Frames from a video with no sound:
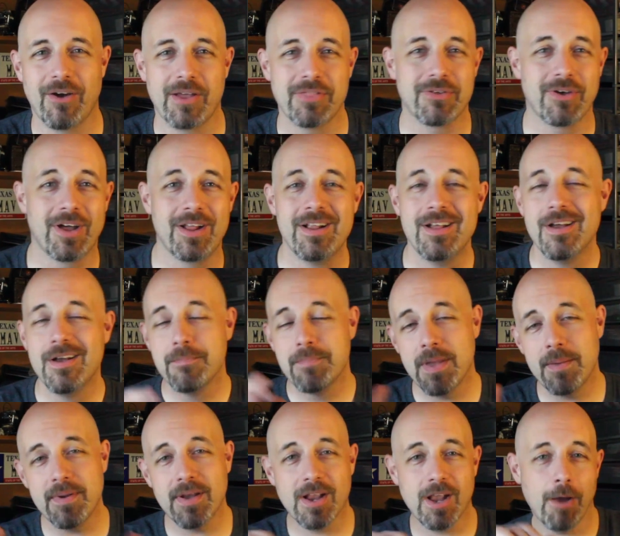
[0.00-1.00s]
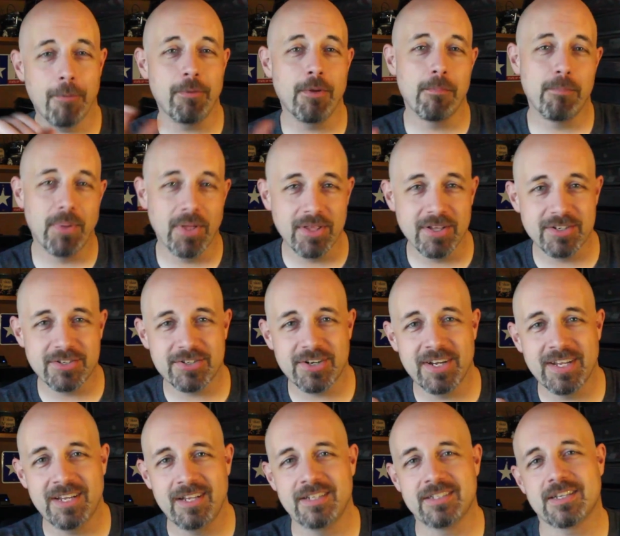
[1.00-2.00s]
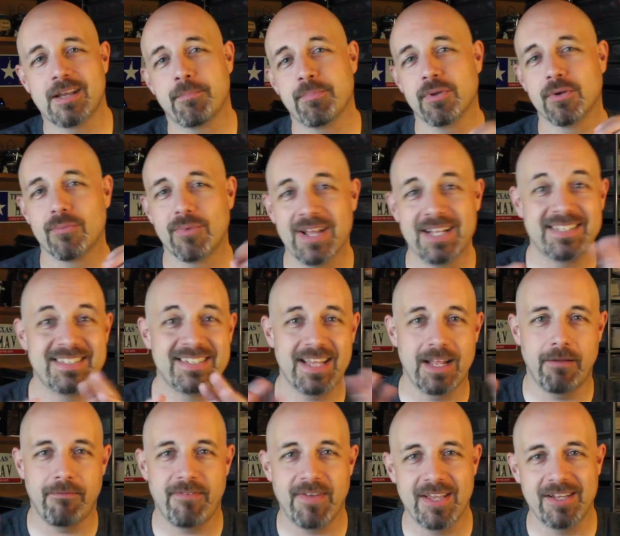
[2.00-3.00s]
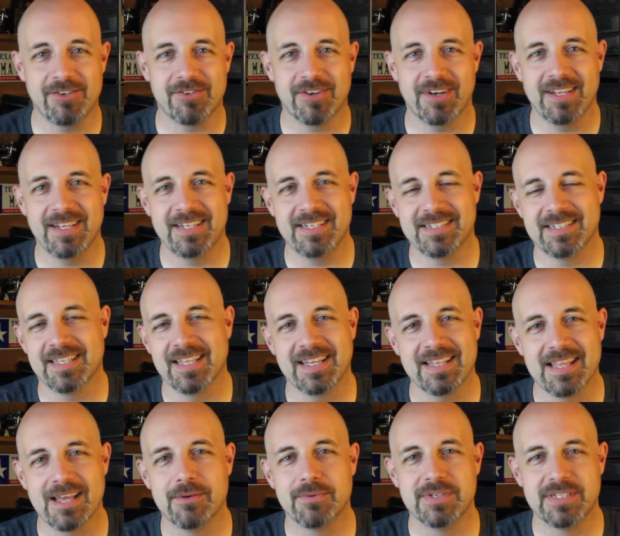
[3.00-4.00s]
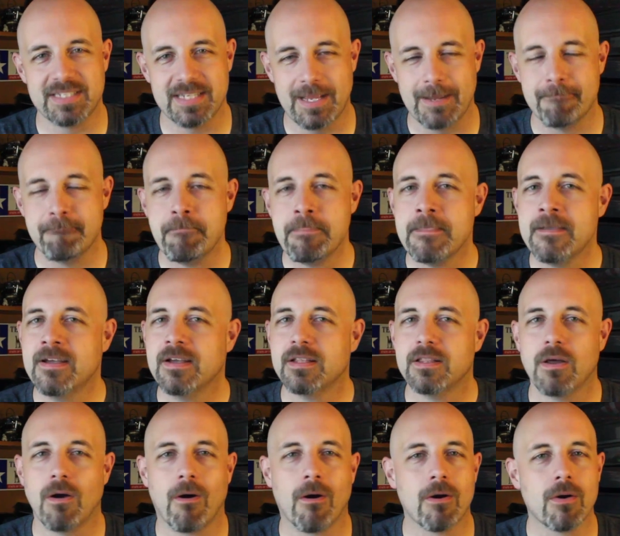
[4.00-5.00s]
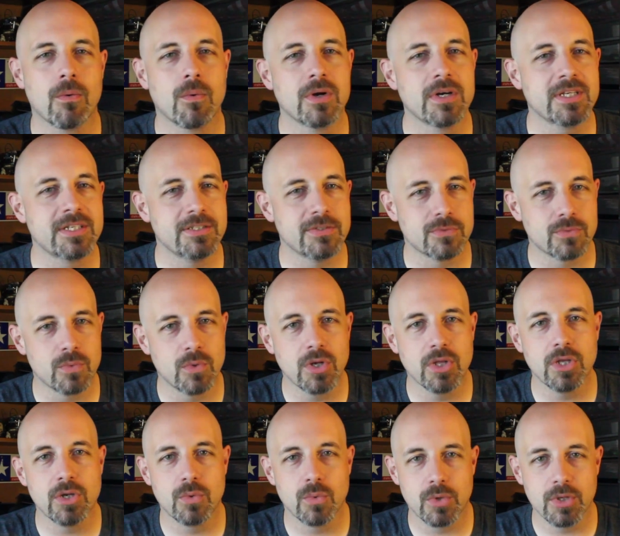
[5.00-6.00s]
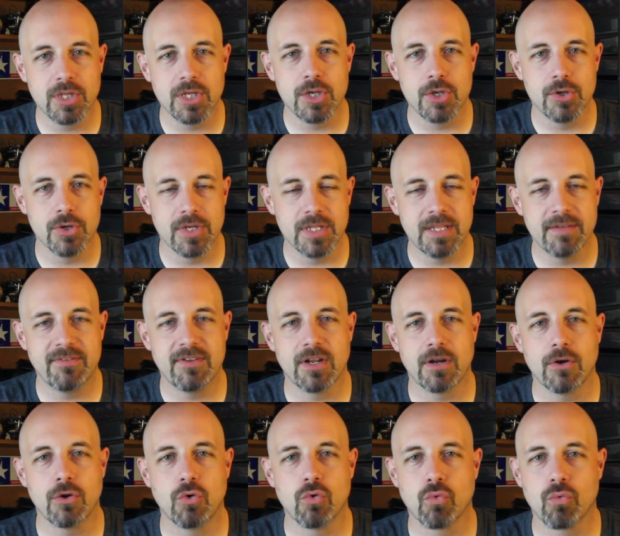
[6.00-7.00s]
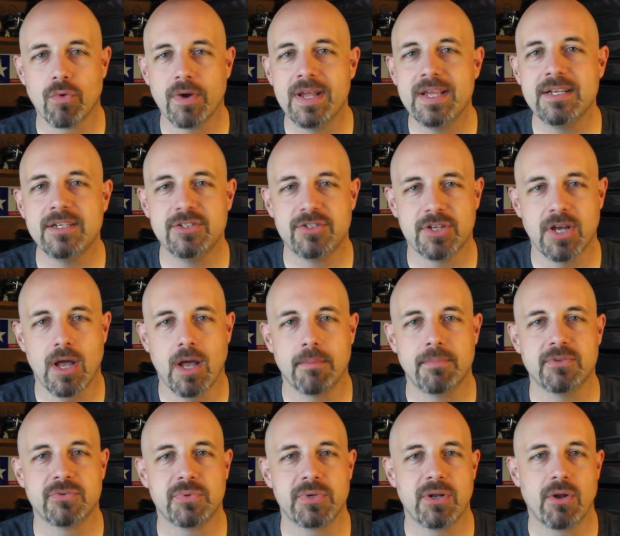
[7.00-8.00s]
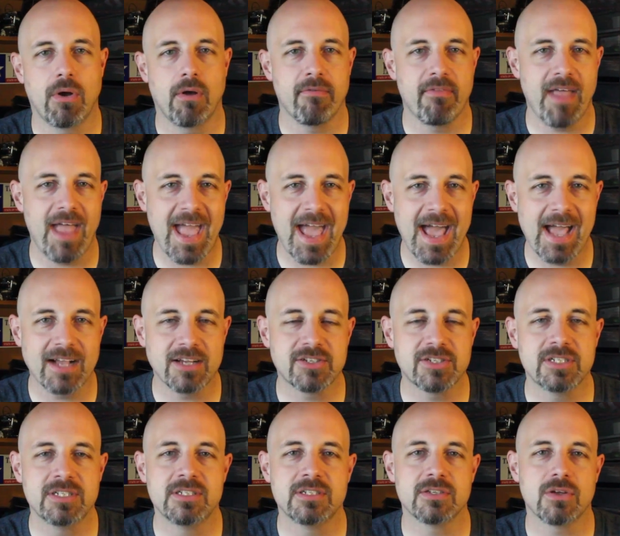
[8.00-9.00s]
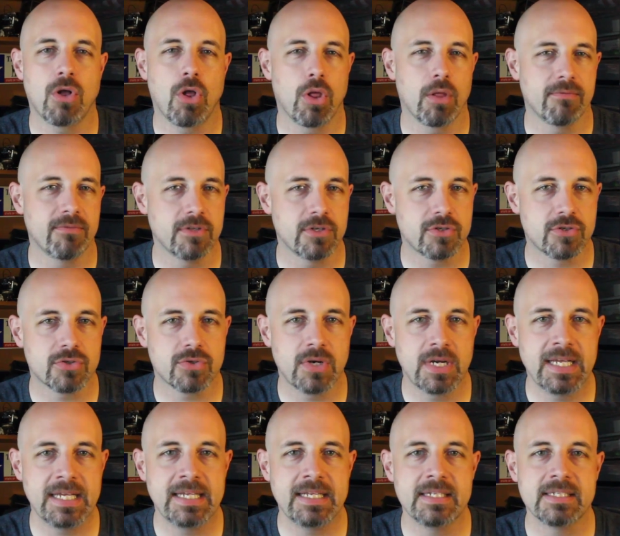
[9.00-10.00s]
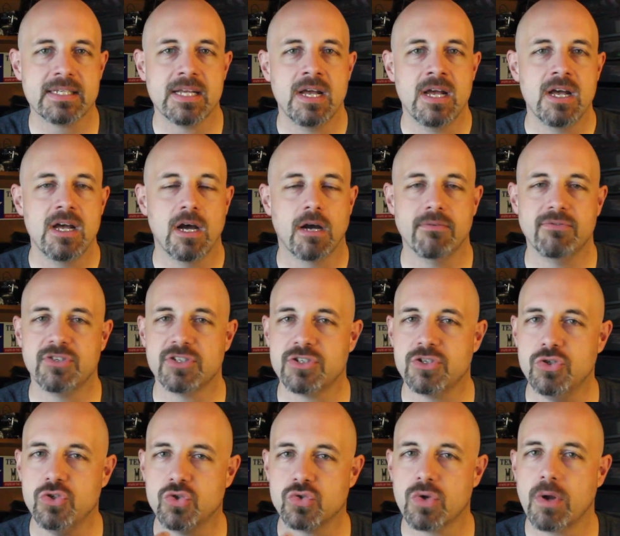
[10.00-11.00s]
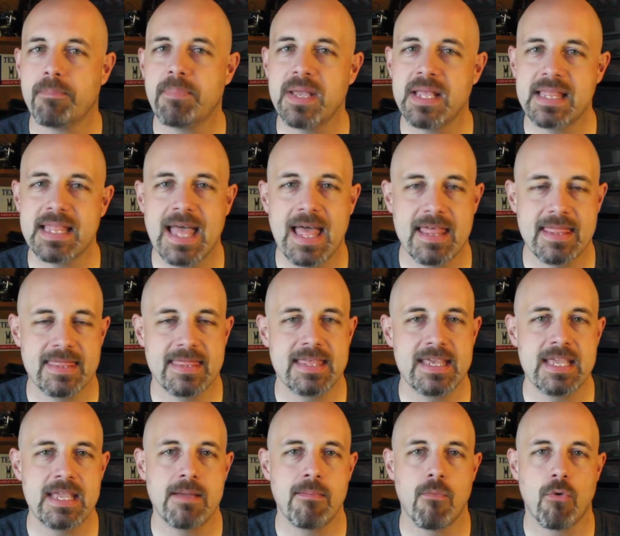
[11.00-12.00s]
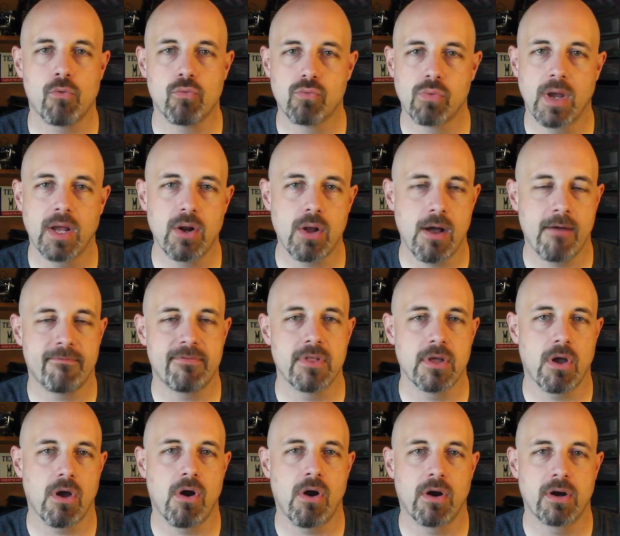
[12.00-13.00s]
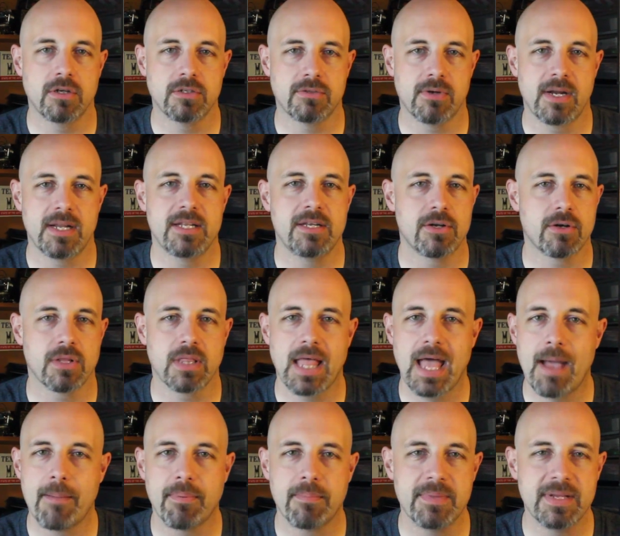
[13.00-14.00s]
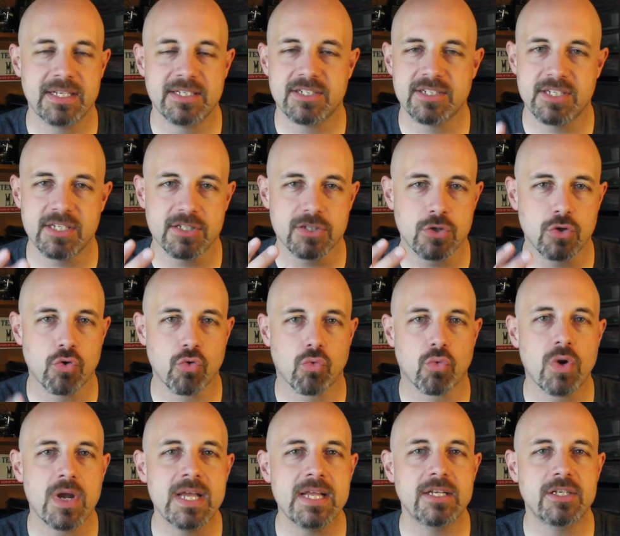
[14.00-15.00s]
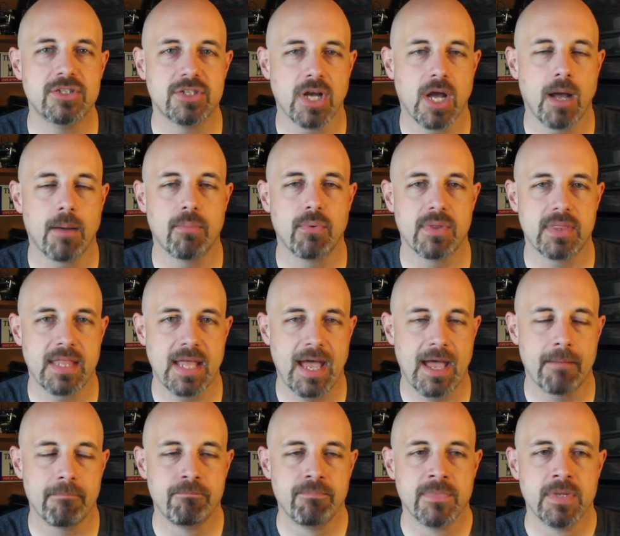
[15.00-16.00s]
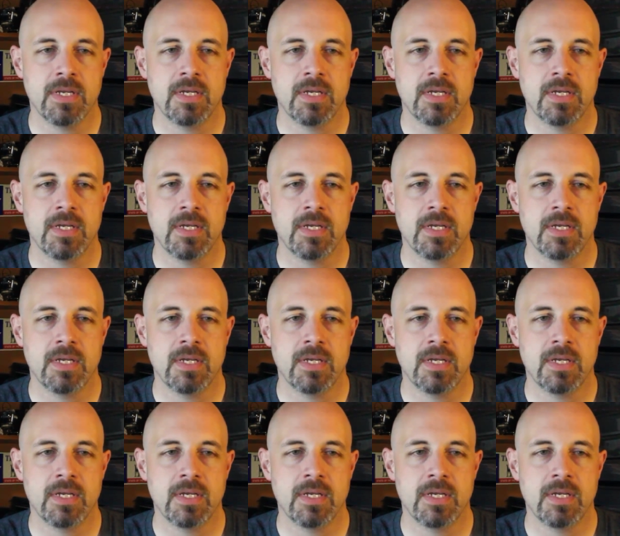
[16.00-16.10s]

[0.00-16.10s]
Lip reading: I thought maybe a couple of bullet trains, a couple of red Santa Fe trains, and like that was it. The artwork is really, really good. They've done a great job between all the actions, all the trains, of just dripping that theme right off the cards right into your lap. I mean, it just does a great job with that.